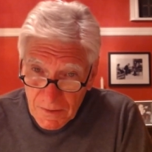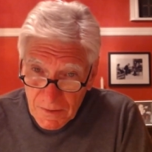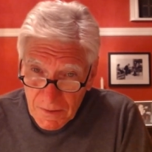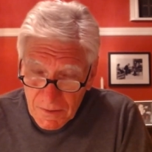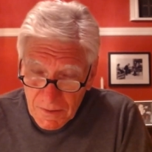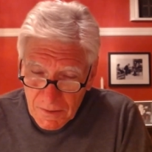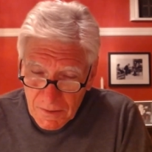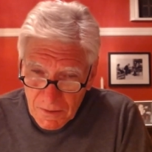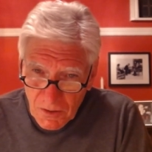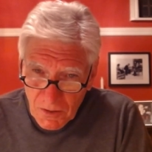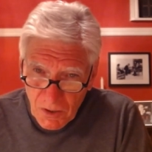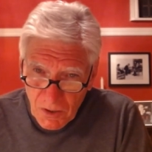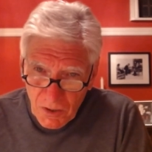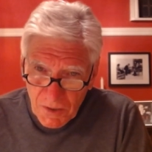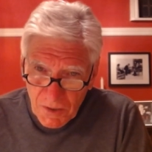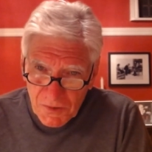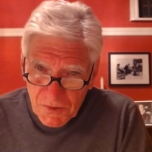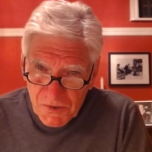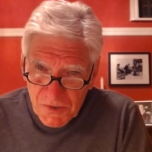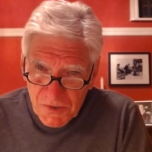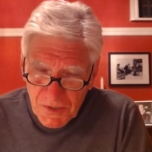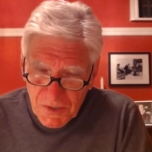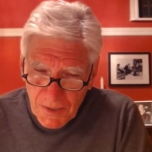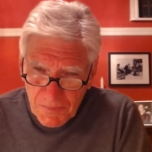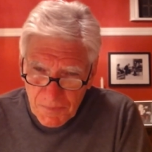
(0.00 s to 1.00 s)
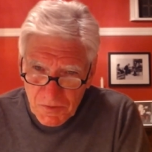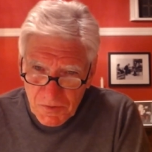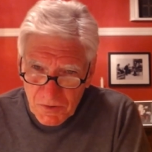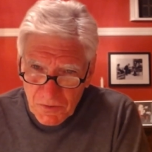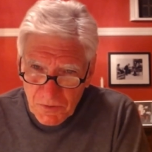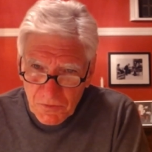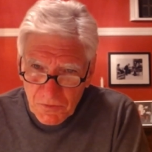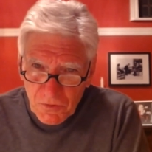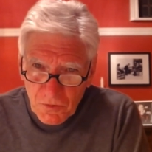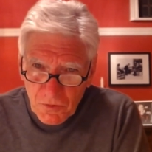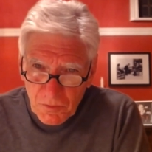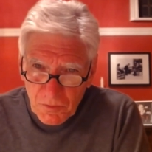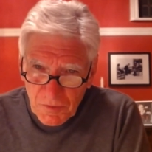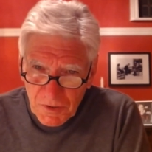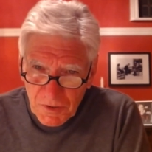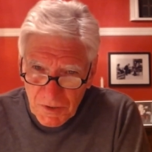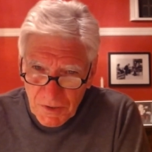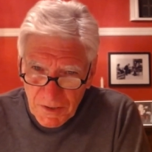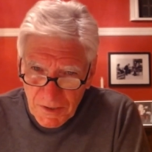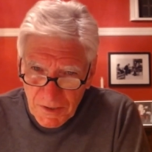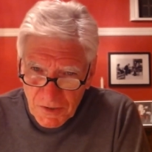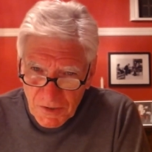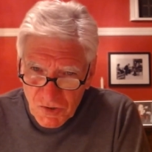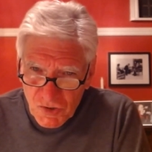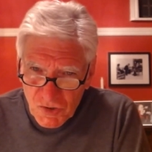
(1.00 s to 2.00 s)
concept of human
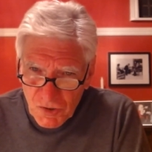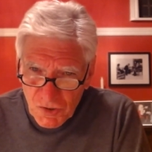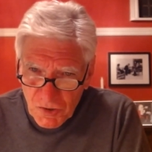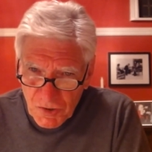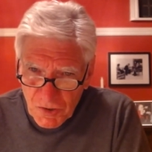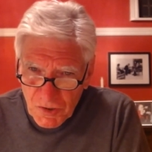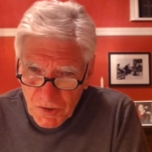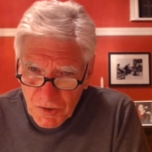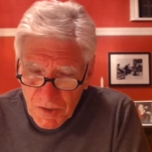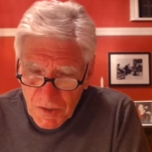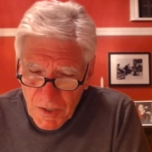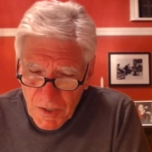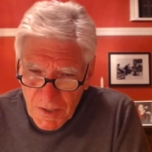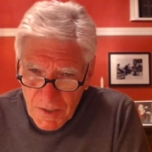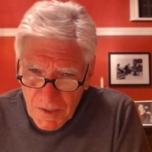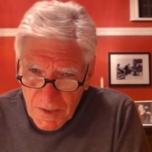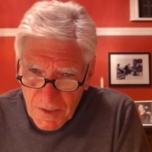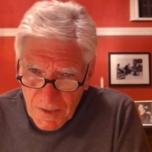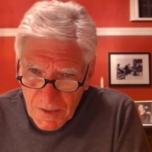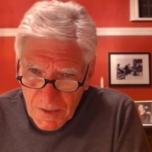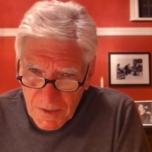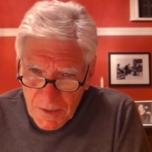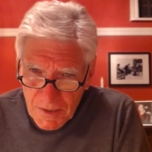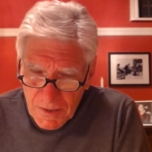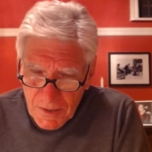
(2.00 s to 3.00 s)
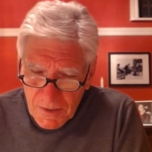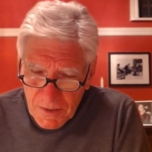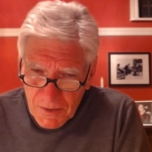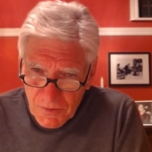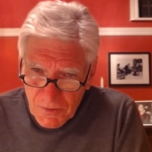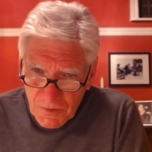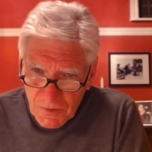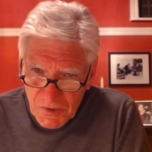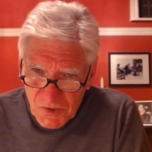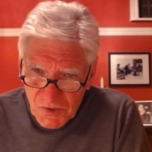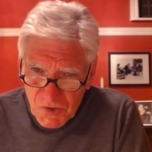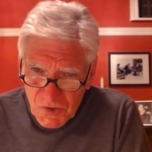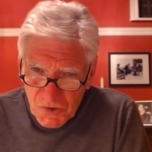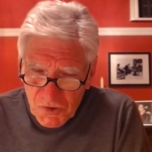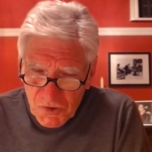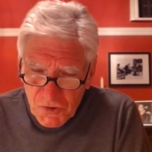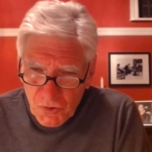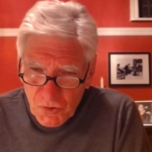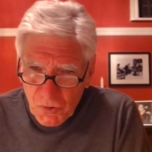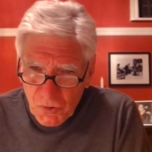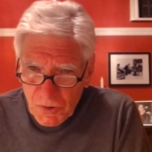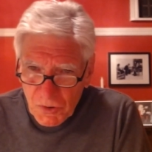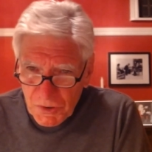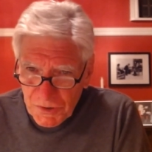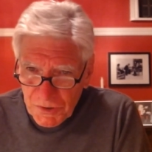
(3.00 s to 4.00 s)
nature, this
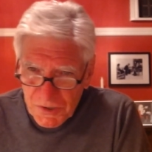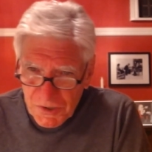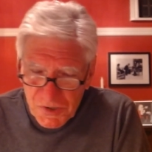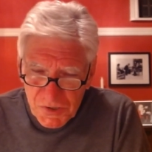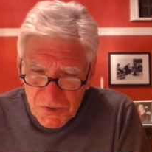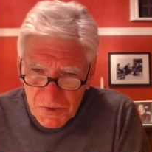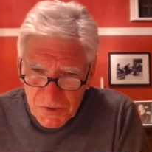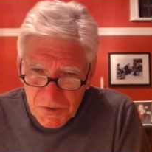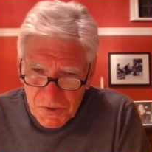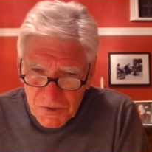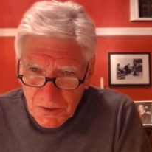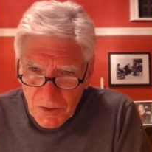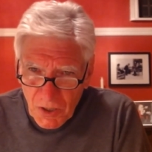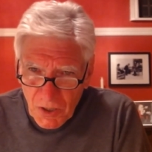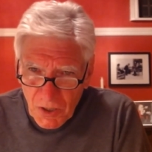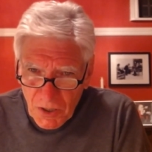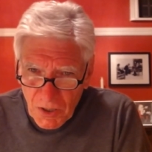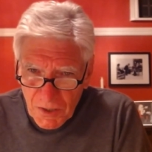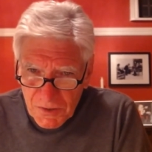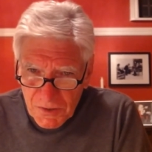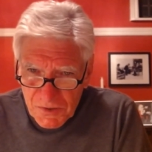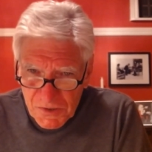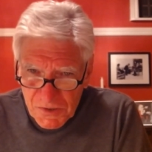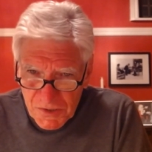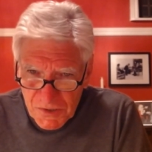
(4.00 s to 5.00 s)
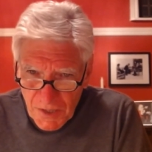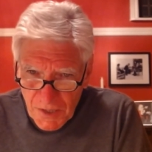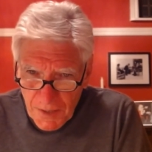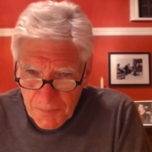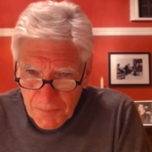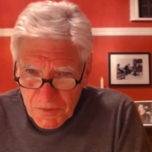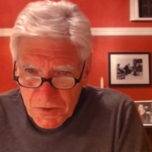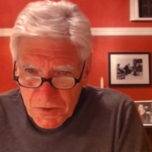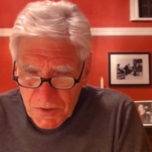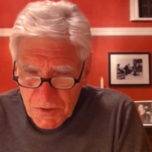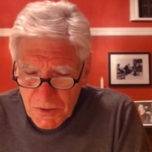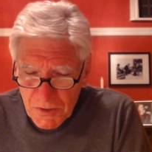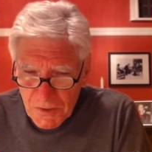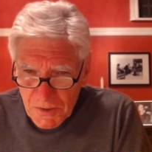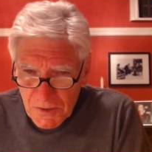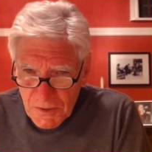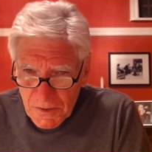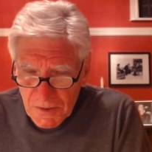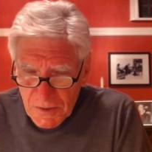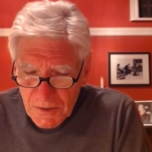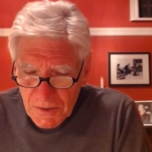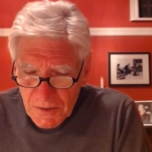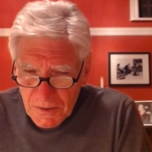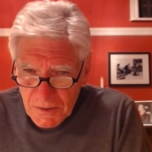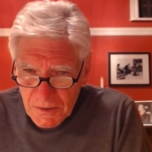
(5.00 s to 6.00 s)
dualistic concept
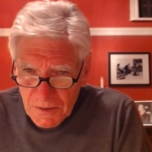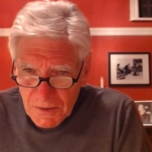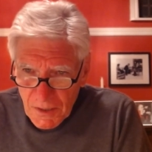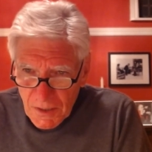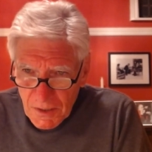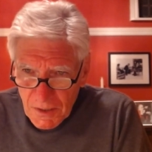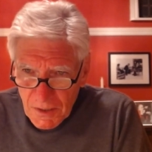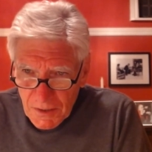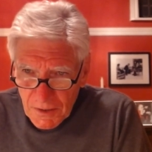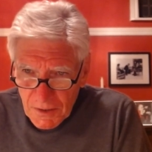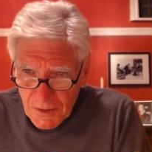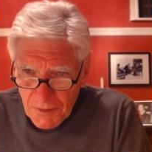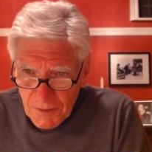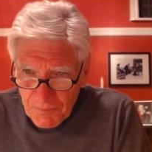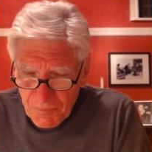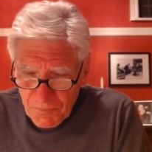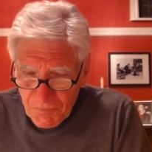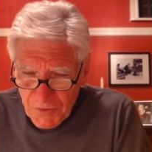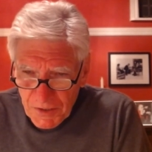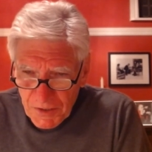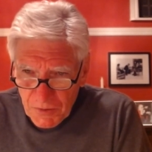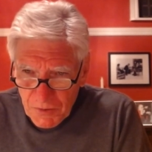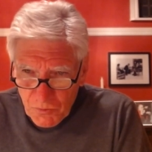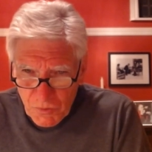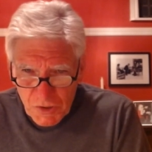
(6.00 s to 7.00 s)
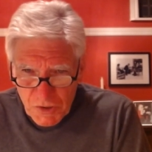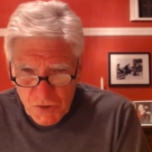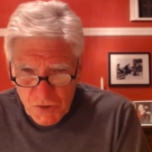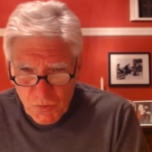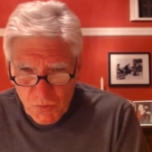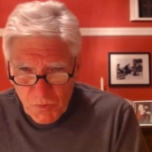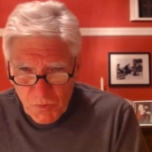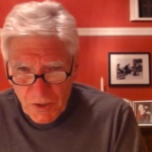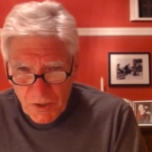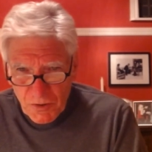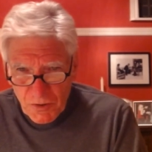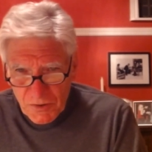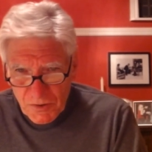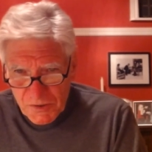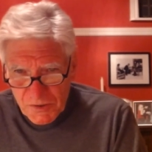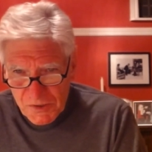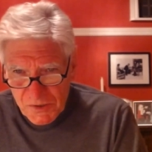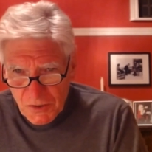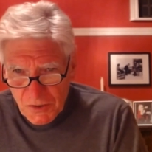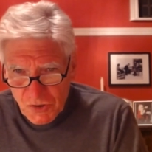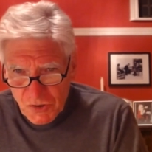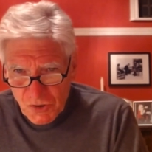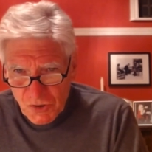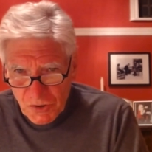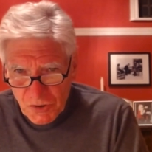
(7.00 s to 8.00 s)
um, in which we are
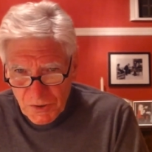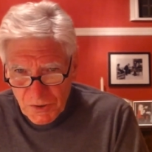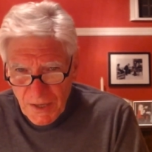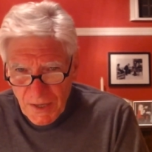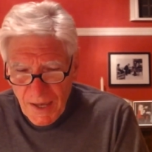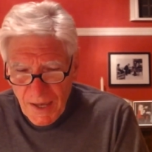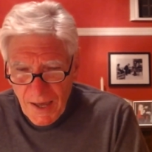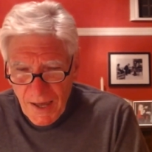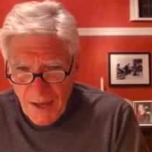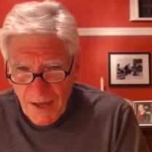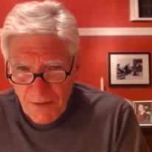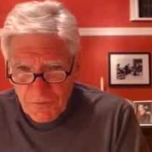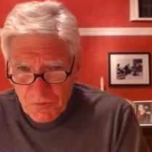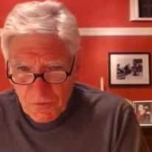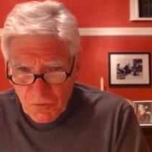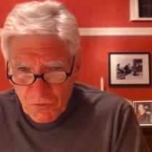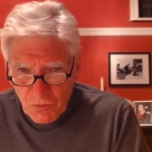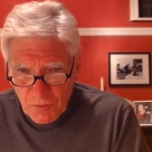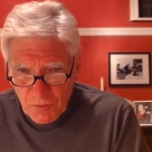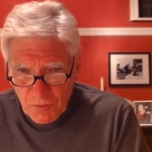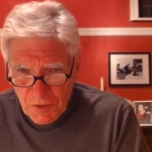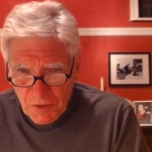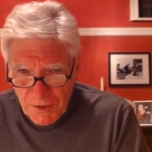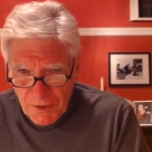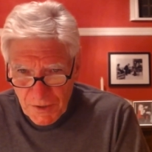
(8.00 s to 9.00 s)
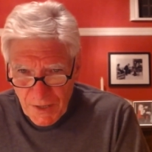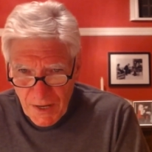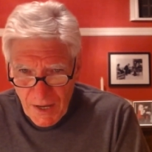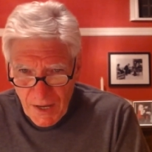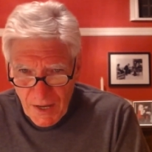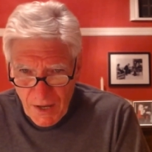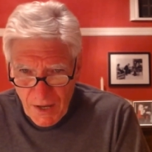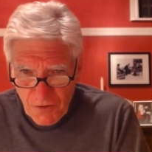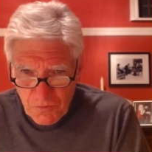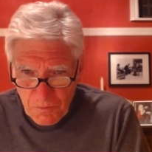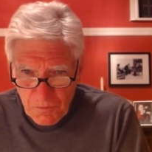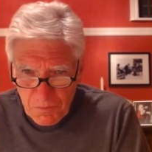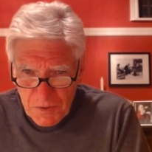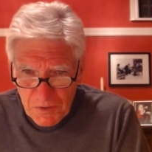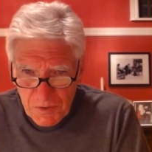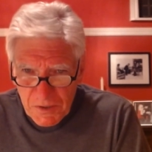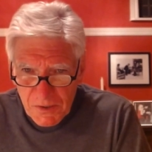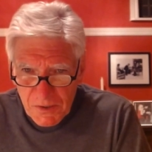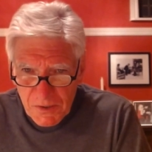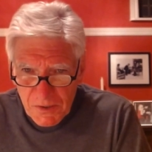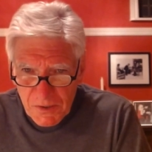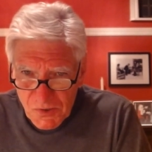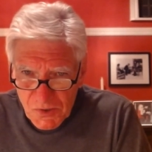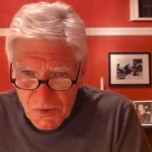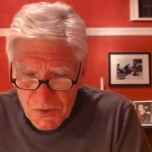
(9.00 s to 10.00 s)
essentially half human and half
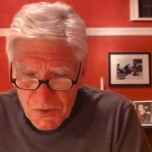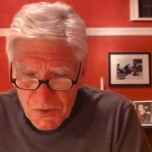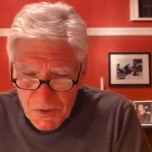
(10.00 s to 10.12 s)
beast.